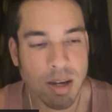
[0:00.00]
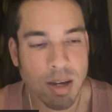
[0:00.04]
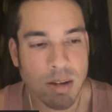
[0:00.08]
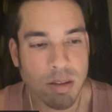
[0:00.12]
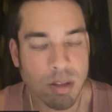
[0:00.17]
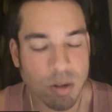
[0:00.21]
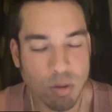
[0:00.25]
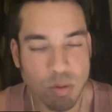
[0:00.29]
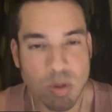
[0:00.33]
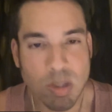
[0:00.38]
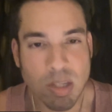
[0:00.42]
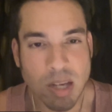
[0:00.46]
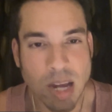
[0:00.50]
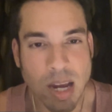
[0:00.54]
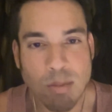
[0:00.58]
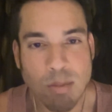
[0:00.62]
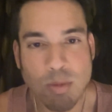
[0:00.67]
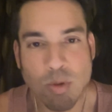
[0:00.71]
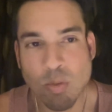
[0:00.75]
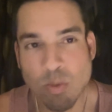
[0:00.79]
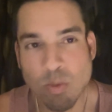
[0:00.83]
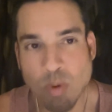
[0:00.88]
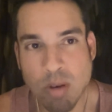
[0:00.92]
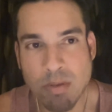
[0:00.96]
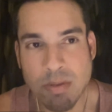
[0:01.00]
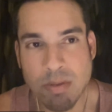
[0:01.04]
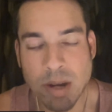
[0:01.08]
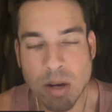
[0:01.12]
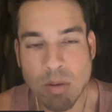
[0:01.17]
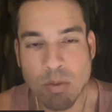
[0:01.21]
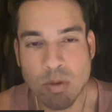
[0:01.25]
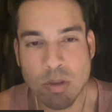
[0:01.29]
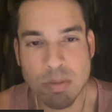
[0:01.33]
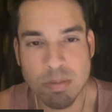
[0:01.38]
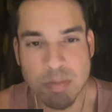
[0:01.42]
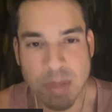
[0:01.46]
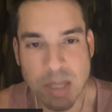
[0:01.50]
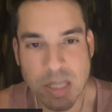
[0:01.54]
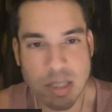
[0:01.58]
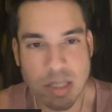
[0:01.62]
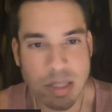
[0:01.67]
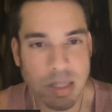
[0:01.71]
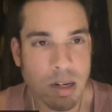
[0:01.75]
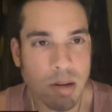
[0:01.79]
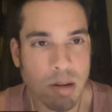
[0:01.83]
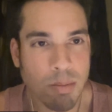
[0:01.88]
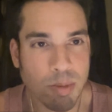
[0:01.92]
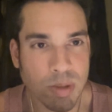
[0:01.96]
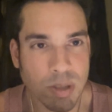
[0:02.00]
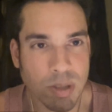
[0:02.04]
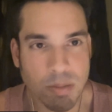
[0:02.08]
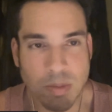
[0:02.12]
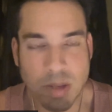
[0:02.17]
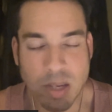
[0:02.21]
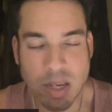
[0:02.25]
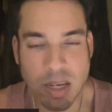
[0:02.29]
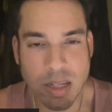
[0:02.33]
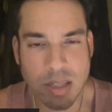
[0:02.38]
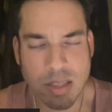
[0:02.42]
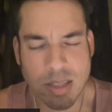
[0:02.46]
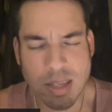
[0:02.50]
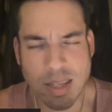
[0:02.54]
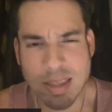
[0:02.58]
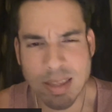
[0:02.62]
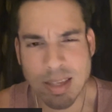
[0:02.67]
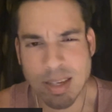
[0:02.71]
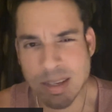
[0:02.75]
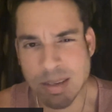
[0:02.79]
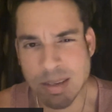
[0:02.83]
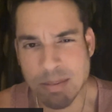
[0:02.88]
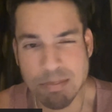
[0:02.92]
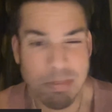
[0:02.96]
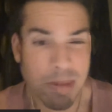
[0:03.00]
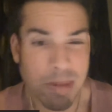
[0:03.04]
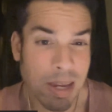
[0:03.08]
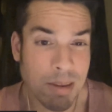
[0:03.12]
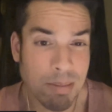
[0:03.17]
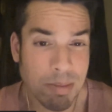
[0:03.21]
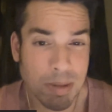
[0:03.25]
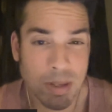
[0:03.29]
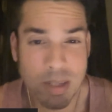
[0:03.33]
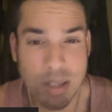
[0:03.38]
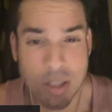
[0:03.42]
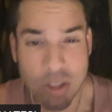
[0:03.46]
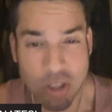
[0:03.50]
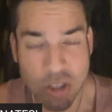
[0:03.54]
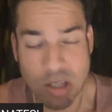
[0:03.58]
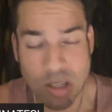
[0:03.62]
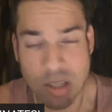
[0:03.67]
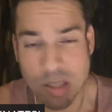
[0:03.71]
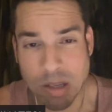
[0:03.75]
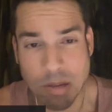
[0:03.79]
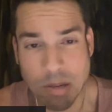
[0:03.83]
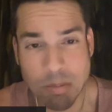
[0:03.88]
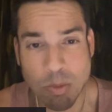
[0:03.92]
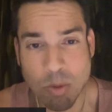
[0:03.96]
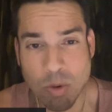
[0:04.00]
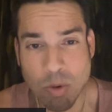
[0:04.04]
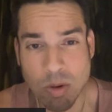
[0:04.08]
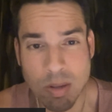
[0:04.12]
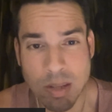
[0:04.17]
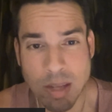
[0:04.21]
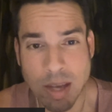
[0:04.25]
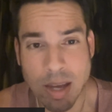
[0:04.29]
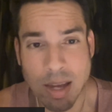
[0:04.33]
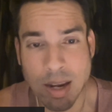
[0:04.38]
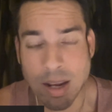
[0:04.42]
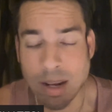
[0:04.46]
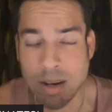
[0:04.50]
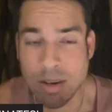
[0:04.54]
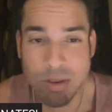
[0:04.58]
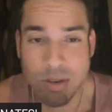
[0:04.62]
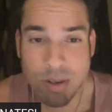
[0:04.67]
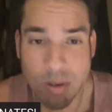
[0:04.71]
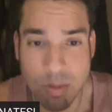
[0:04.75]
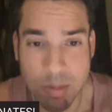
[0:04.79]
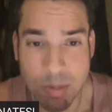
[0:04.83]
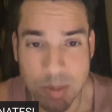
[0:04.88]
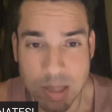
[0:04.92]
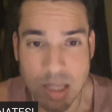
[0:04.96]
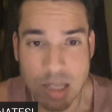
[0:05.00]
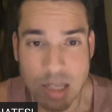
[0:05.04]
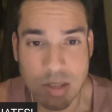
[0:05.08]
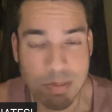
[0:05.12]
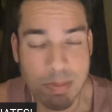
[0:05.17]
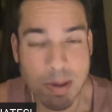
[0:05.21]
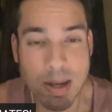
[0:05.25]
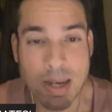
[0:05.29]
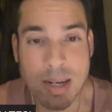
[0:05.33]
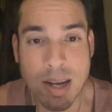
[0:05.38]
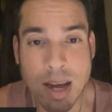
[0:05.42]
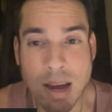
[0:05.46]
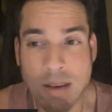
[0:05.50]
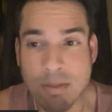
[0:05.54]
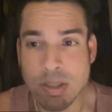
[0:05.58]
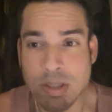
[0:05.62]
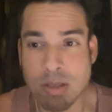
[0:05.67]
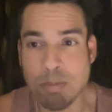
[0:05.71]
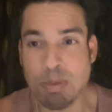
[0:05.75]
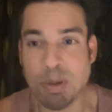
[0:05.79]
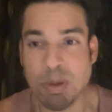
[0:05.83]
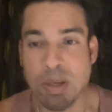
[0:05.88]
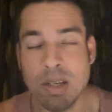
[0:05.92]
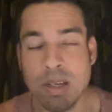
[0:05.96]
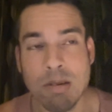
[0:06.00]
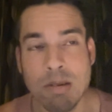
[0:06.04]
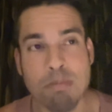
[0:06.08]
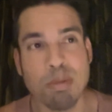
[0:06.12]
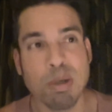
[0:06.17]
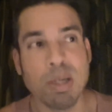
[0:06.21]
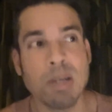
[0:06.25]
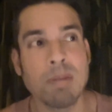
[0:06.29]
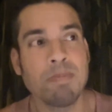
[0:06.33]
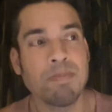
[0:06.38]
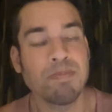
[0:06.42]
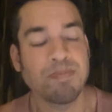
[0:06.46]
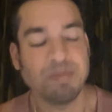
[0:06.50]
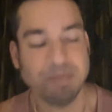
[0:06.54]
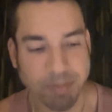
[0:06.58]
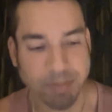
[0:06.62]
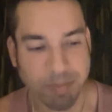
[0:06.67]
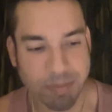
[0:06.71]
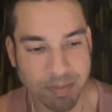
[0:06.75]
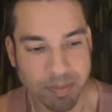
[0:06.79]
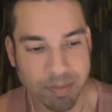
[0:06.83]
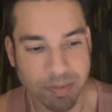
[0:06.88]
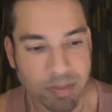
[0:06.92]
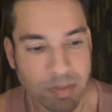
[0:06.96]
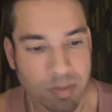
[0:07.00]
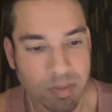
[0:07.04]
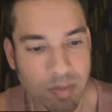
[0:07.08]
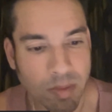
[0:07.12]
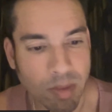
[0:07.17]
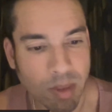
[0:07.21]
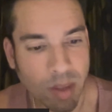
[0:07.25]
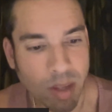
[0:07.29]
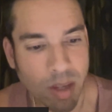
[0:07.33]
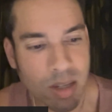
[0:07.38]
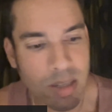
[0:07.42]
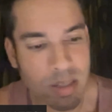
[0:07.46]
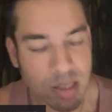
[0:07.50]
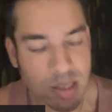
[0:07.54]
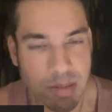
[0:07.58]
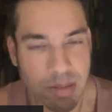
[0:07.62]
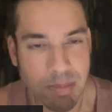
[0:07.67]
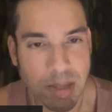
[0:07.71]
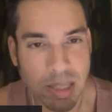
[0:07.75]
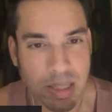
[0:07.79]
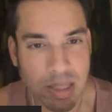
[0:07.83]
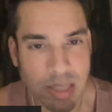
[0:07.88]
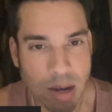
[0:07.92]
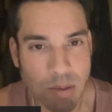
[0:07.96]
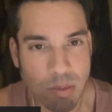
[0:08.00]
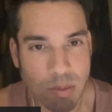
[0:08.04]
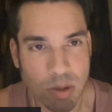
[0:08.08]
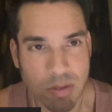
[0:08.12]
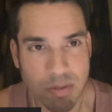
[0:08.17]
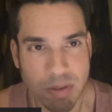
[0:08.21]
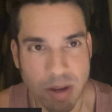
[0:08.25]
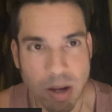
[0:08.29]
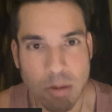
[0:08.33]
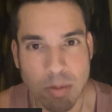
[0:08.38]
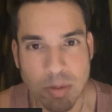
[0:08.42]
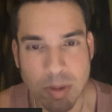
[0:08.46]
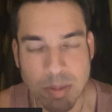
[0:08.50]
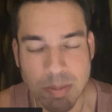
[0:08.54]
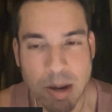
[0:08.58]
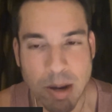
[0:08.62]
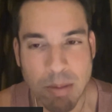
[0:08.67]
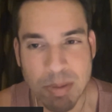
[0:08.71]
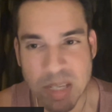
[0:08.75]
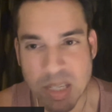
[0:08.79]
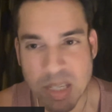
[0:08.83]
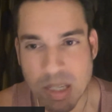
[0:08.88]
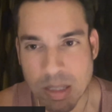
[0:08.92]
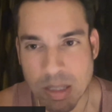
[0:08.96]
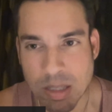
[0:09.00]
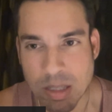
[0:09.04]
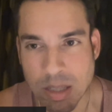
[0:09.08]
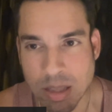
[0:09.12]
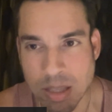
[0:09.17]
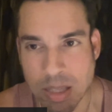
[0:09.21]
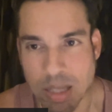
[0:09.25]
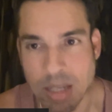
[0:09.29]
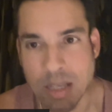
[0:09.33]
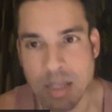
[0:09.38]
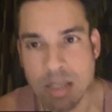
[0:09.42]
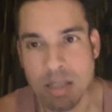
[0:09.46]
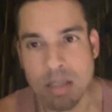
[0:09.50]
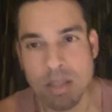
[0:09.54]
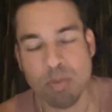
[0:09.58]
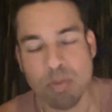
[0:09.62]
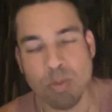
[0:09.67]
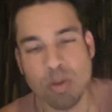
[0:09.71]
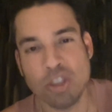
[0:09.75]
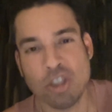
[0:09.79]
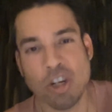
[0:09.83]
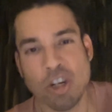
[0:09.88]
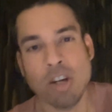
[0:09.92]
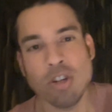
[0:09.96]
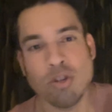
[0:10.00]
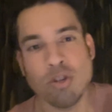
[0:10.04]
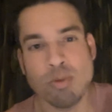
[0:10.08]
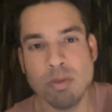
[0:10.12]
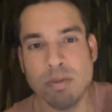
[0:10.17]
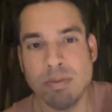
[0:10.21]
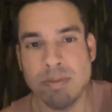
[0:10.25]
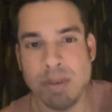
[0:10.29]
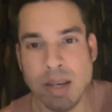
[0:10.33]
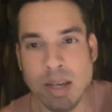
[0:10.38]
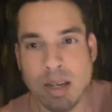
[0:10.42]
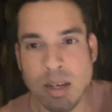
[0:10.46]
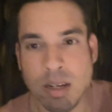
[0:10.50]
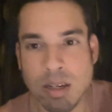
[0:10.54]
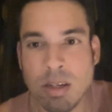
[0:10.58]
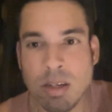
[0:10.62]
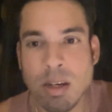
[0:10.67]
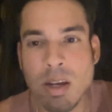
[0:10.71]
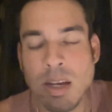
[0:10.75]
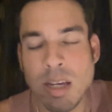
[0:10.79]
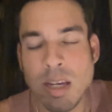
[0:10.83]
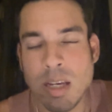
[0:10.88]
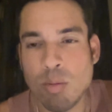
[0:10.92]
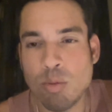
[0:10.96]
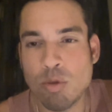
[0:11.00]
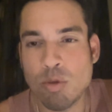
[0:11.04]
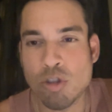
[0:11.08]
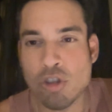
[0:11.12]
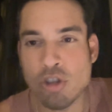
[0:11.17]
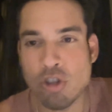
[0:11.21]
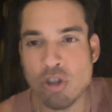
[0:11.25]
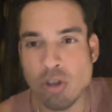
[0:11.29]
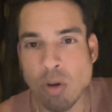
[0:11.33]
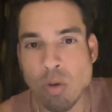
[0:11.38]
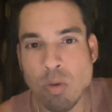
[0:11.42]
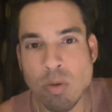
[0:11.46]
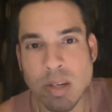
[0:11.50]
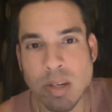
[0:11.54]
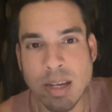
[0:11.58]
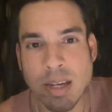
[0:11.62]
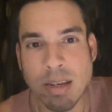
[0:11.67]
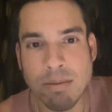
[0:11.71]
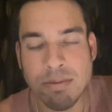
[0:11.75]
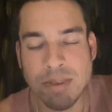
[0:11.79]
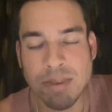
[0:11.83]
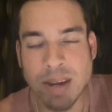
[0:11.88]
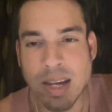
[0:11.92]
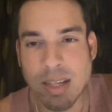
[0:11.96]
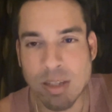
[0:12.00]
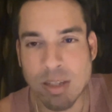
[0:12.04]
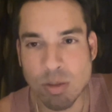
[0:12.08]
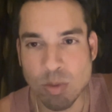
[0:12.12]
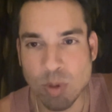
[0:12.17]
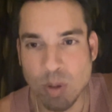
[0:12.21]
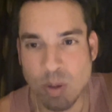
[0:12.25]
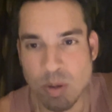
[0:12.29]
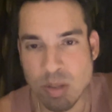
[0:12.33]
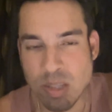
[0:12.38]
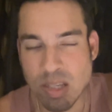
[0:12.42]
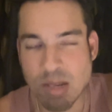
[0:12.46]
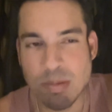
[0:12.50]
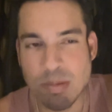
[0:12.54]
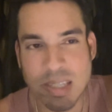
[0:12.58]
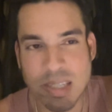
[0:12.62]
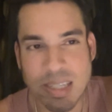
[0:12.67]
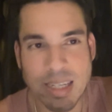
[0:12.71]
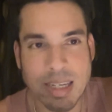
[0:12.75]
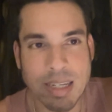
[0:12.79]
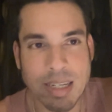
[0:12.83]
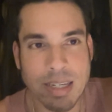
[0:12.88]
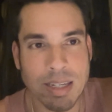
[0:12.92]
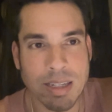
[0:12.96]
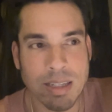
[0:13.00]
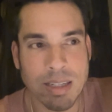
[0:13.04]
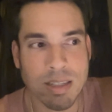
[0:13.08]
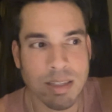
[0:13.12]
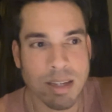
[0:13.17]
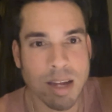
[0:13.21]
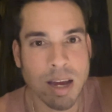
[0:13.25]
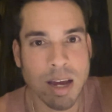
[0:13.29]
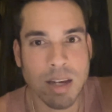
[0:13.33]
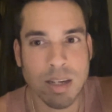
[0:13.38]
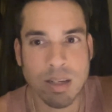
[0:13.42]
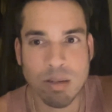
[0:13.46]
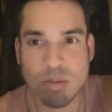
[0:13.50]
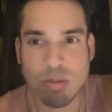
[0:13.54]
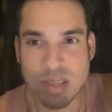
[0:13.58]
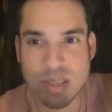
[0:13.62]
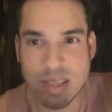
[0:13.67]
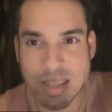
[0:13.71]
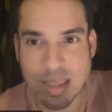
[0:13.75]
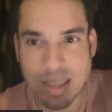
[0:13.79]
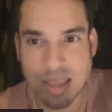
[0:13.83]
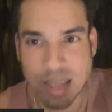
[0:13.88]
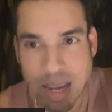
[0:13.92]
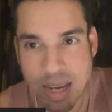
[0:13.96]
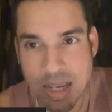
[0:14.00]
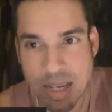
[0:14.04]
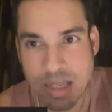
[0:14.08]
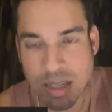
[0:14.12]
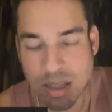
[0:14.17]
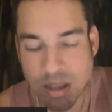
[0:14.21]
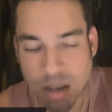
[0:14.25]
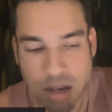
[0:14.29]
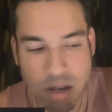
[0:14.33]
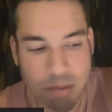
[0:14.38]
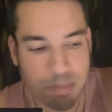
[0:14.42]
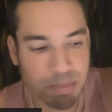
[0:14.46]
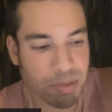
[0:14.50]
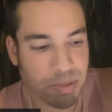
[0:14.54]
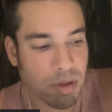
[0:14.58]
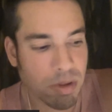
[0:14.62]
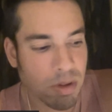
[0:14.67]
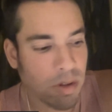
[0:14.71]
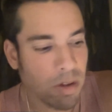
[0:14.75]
There were times when Royval was mixing it up with some kicks. I think maybe he should have done more of that. I don't know. I mean, that's my novice opinion, but it seemed like that would have helped him out because the thing is with Joshua Van, he was so dang fast. When he was able to get inside, he was lighting up